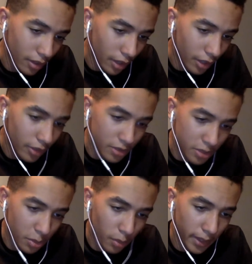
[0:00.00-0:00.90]
under
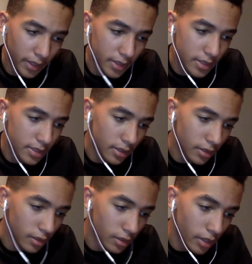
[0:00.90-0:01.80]
Superman's
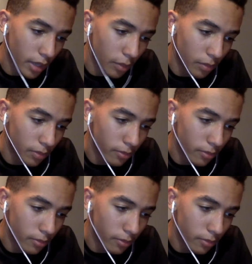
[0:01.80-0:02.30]
cape.